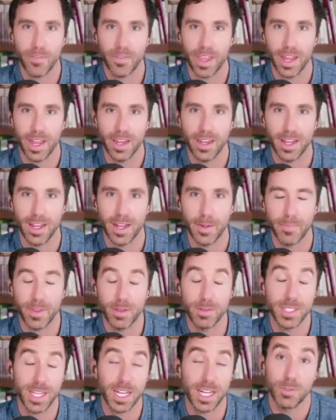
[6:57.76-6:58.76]
And it
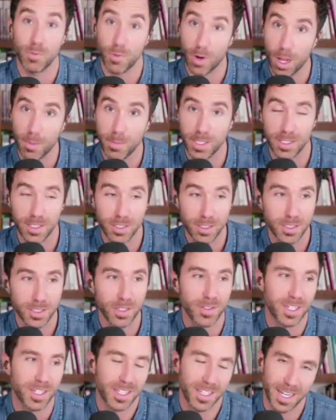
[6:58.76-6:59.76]
was actually Robin DeLunto
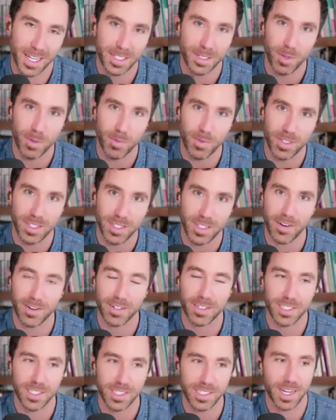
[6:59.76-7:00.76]
that connected me with
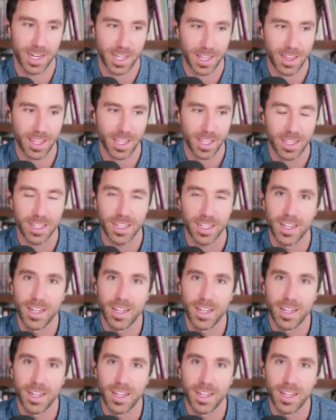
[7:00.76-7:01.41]
Derek. She said, I think